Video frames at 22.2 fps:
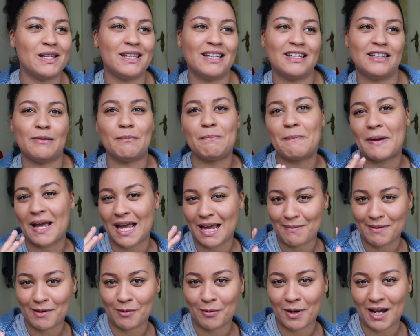And then the
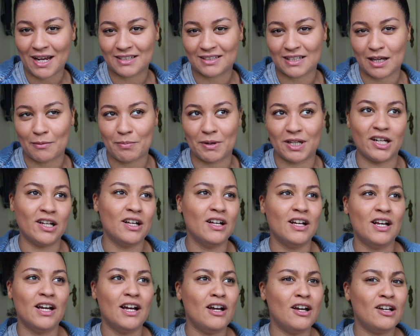baby wakes up and
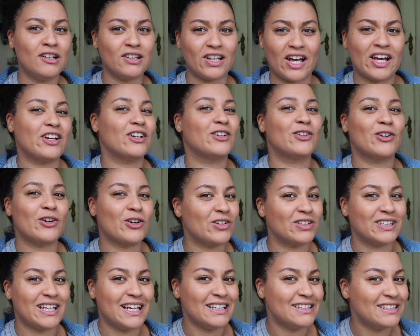like,
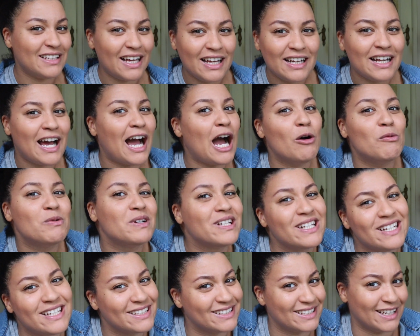girl, that's not how
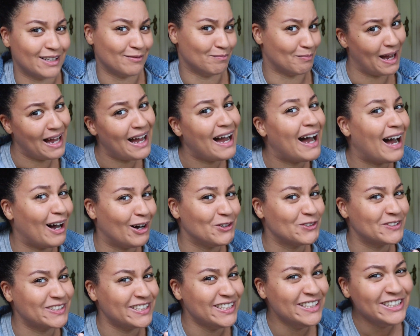it is at my
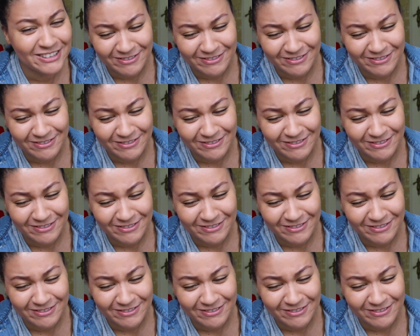house.